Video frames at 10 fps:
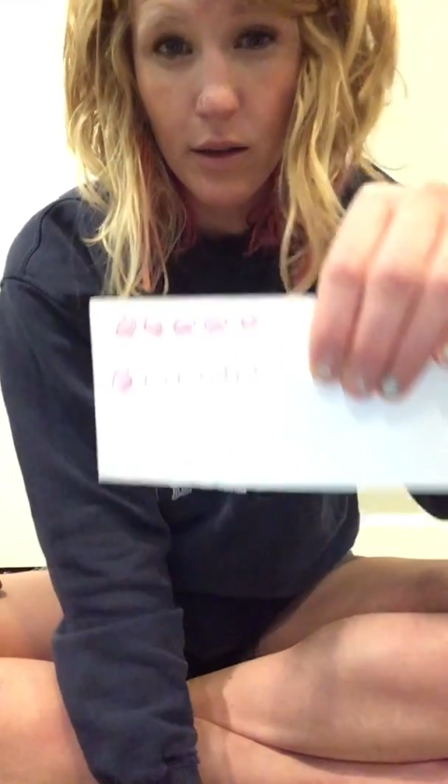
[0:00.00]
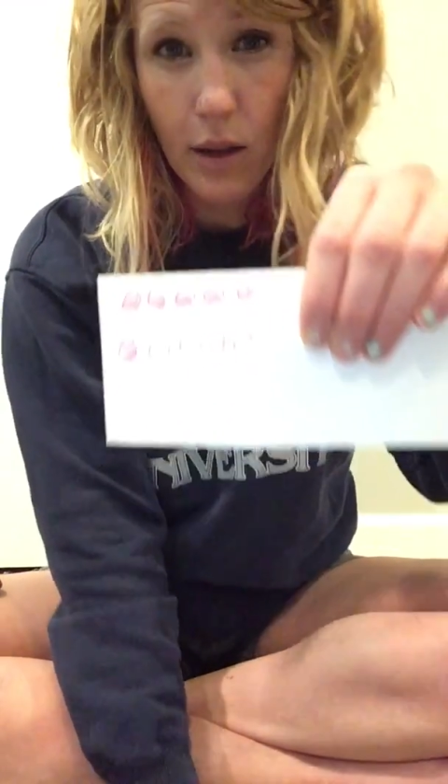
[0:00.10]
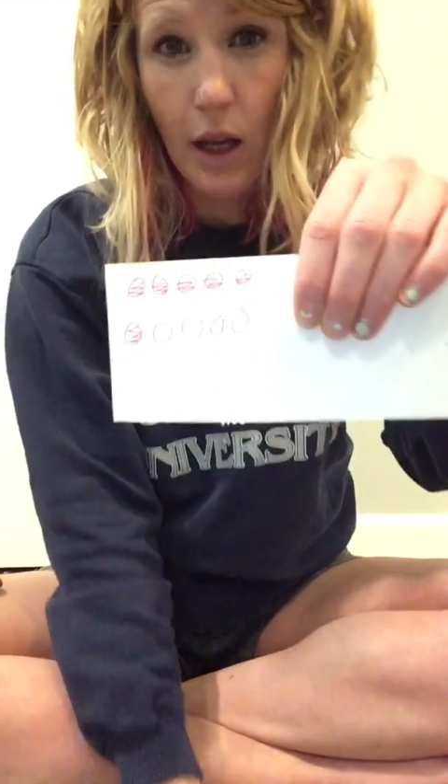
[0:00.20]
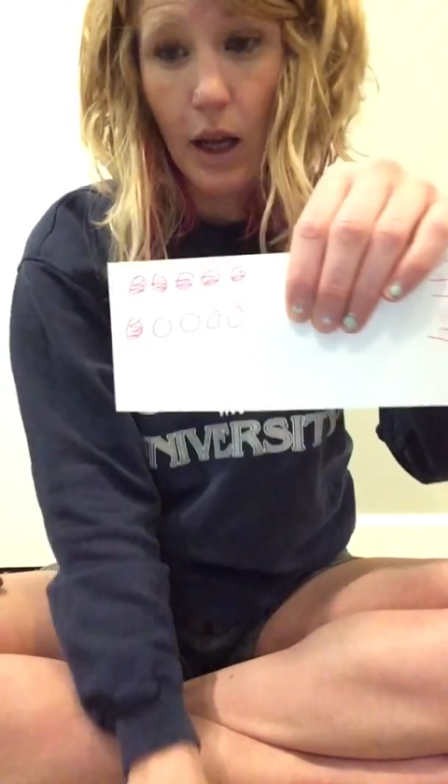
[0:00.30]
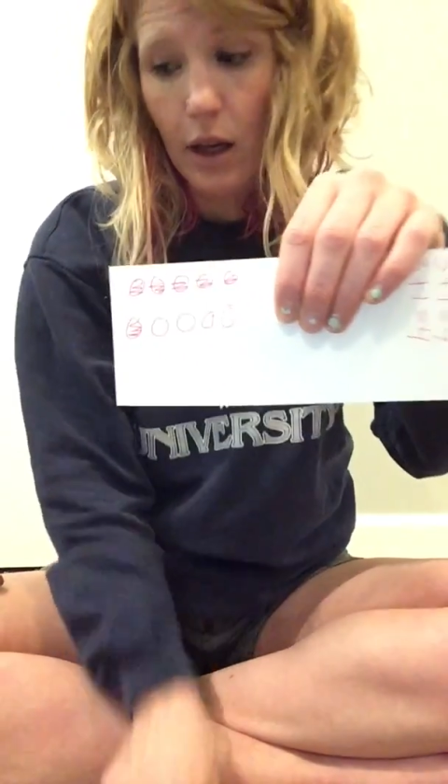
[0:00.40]

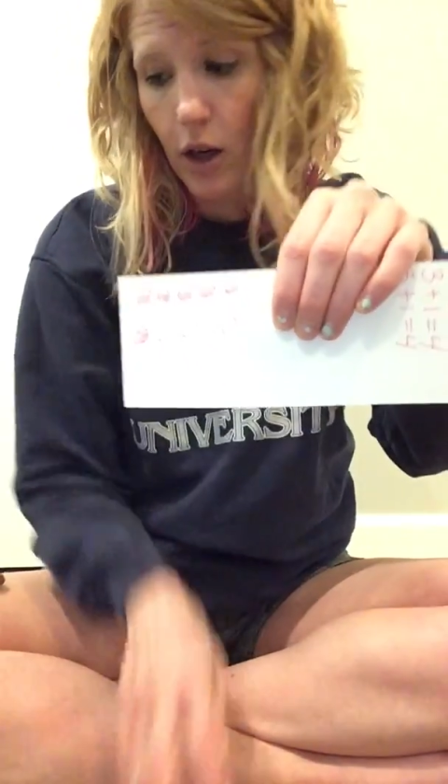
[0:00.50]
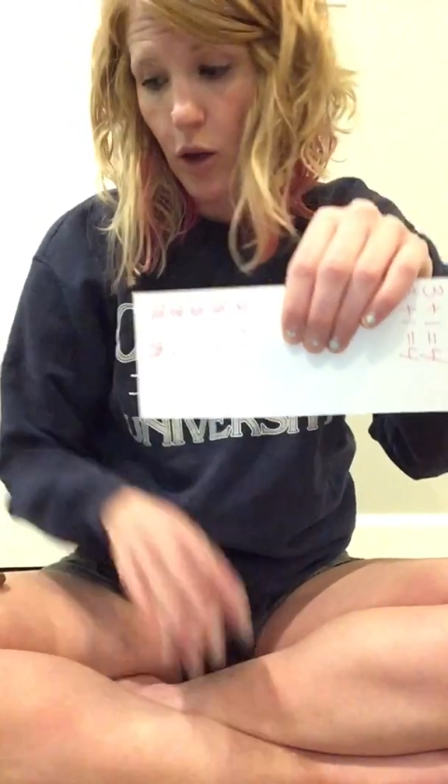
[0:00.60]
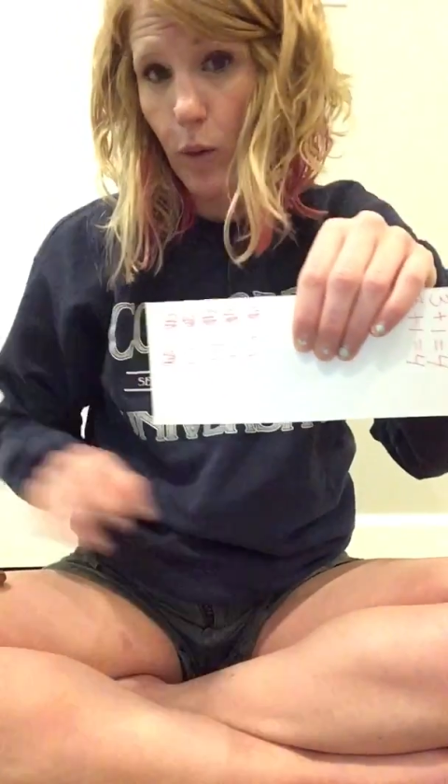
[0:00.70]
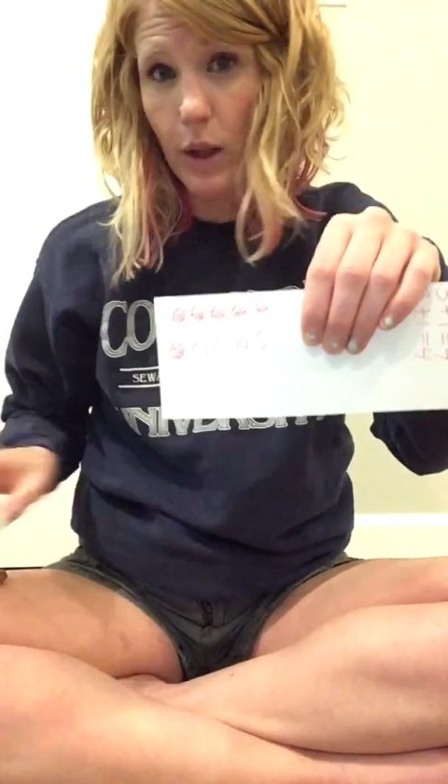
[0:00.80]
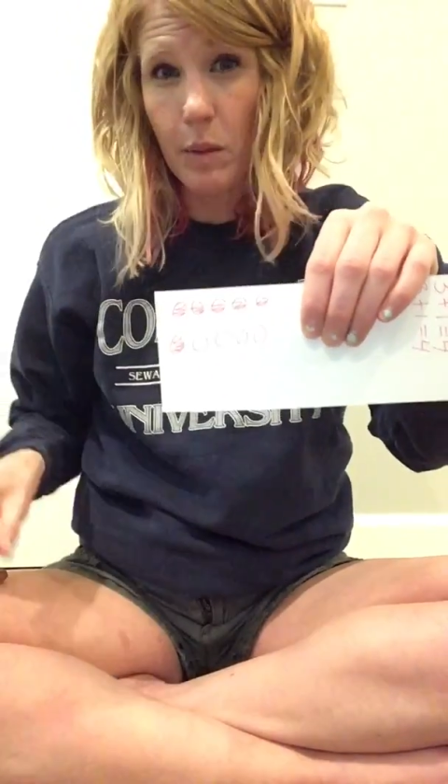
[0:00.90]
Okay, are you
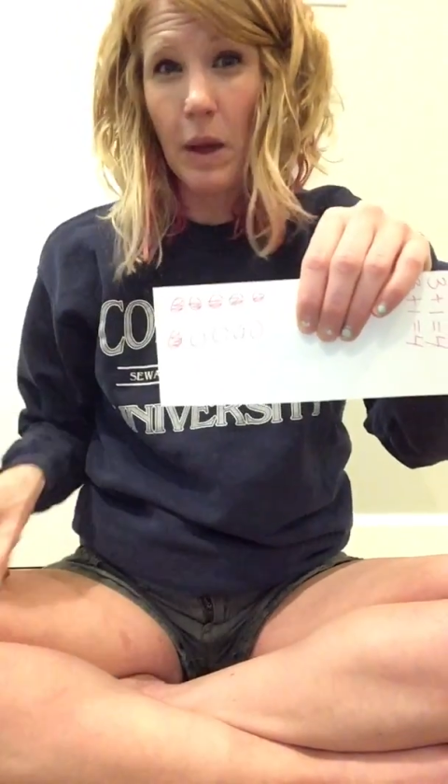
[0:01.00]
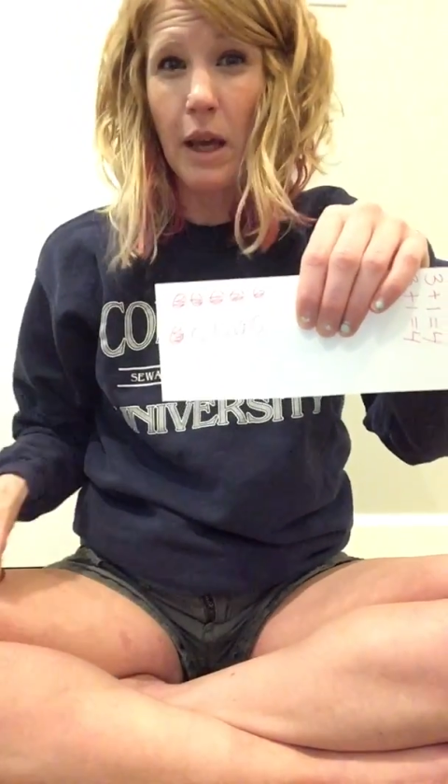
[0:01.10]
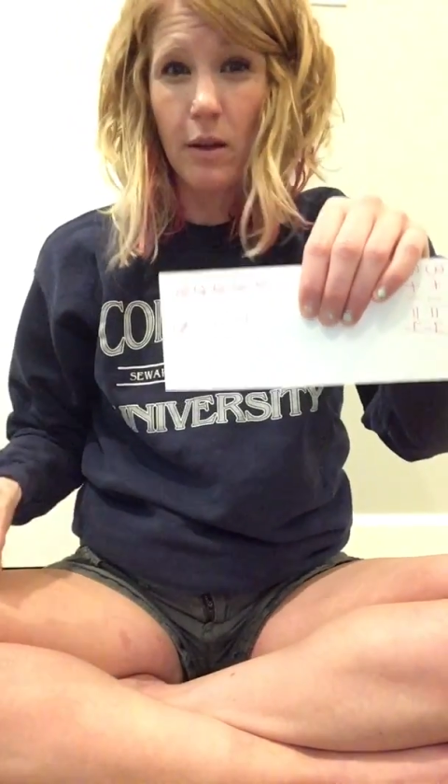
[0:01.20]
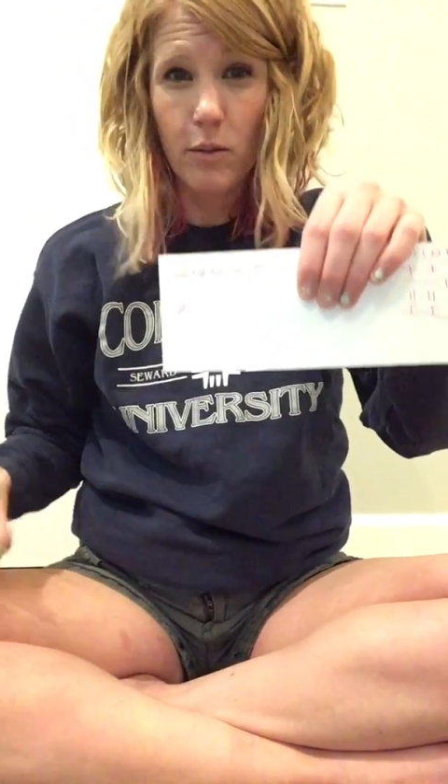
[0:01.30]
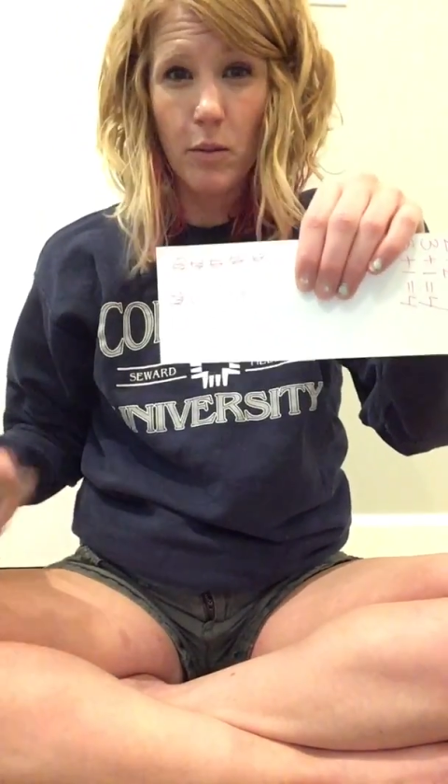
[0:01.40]
with me?
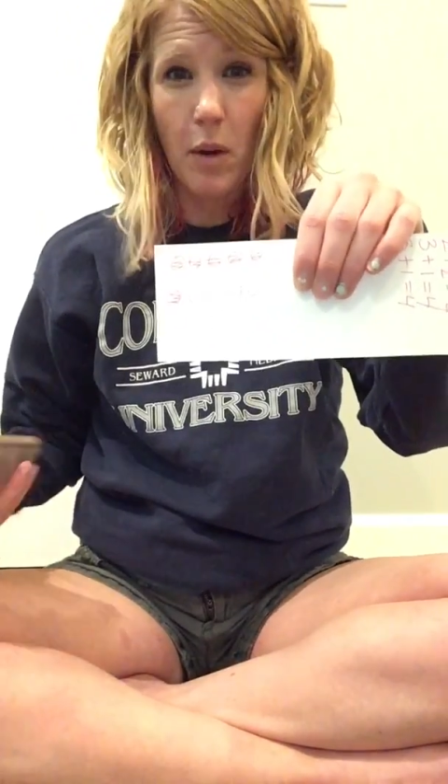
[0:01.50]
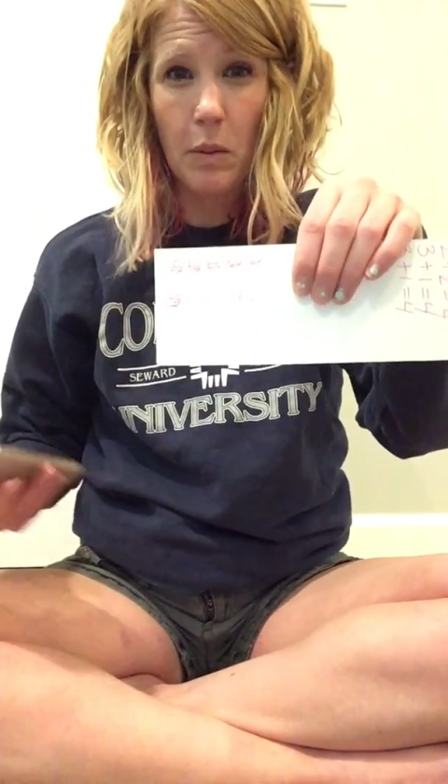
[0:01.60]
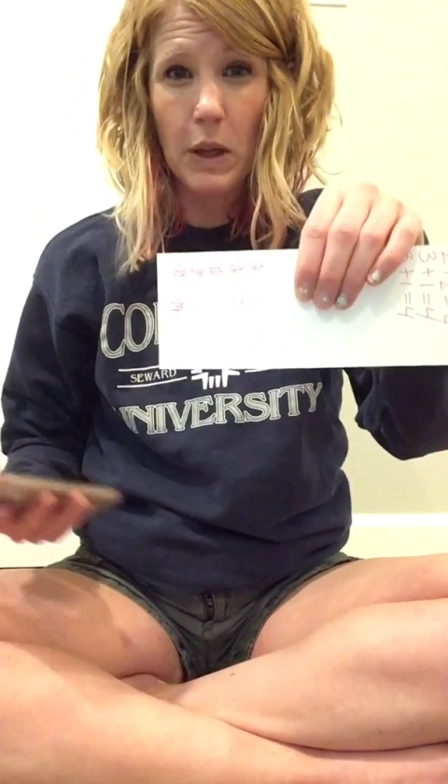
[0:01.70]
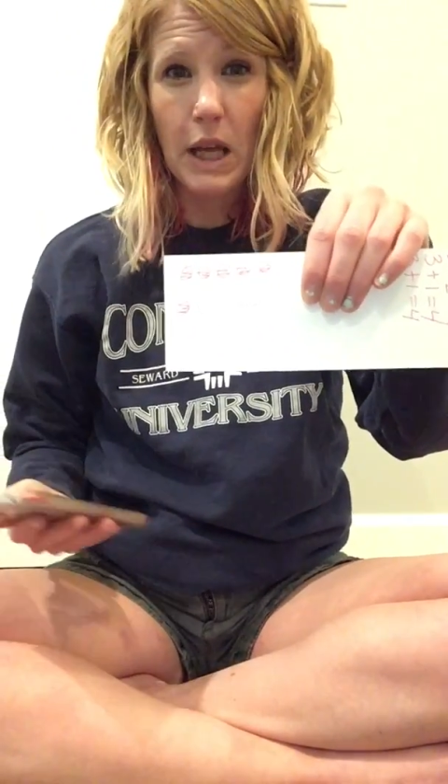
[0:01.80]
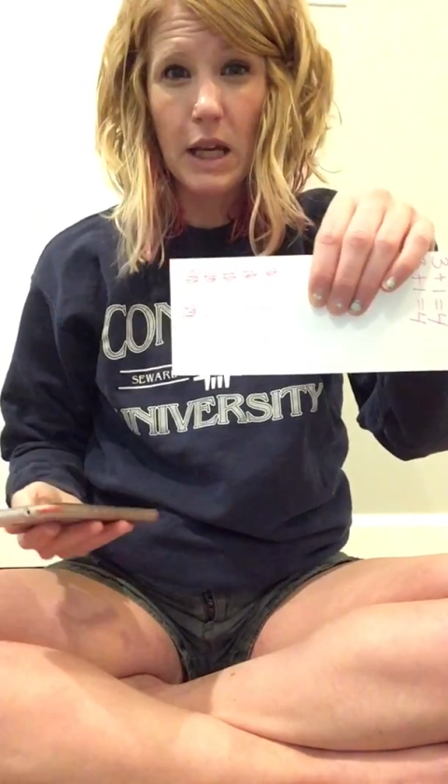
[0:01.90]

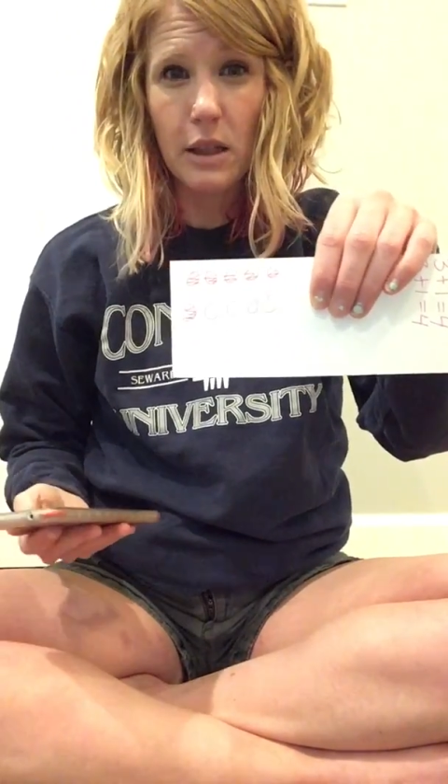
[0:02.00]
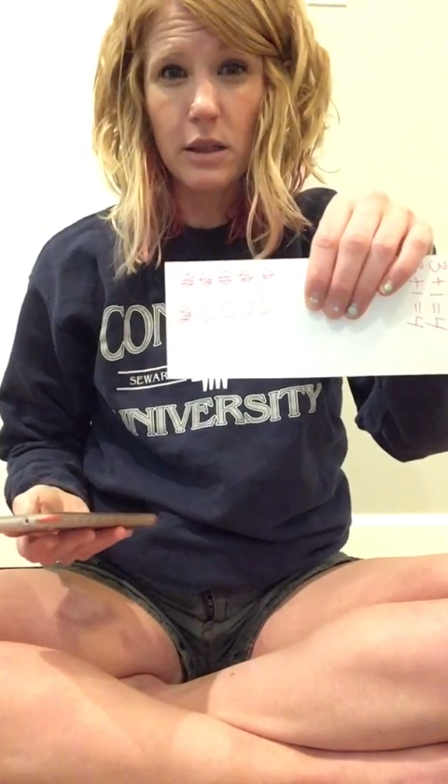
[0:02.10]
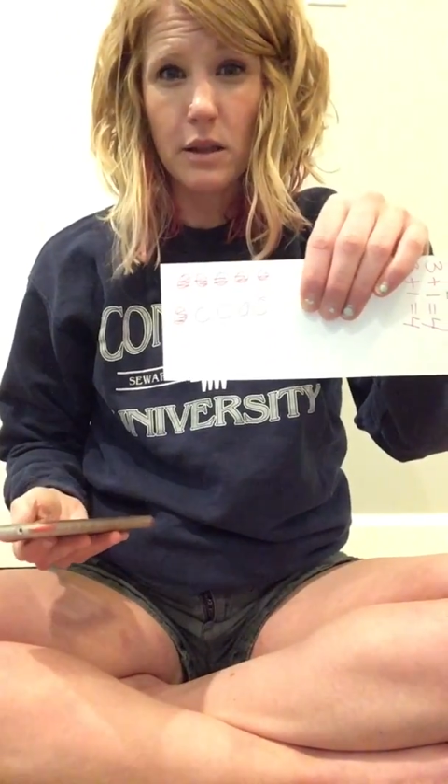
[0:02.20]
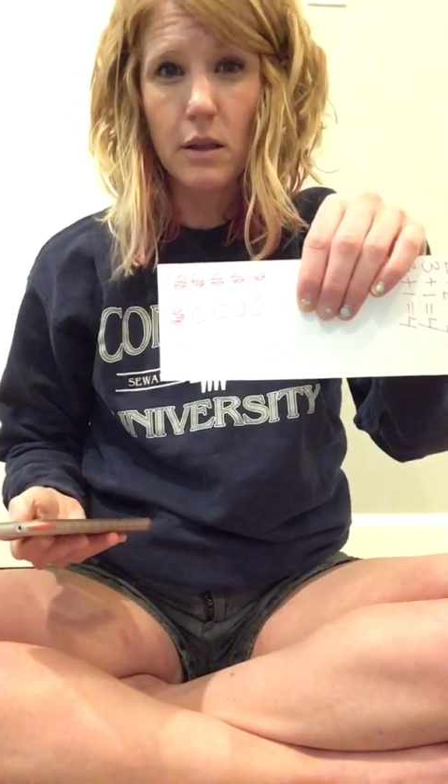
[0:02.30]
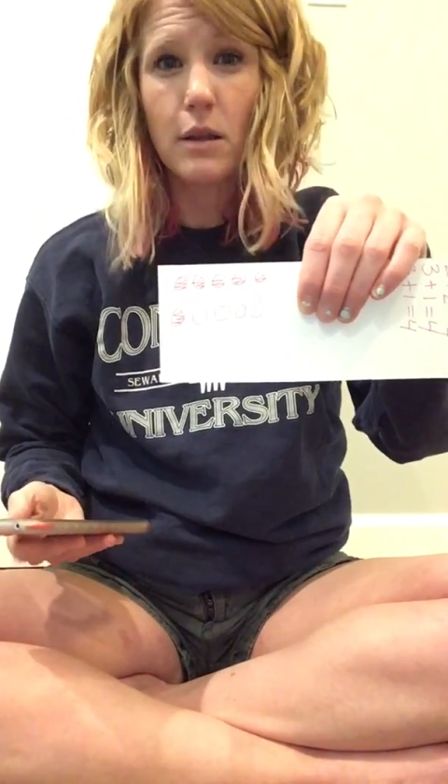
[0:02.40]
Remember this?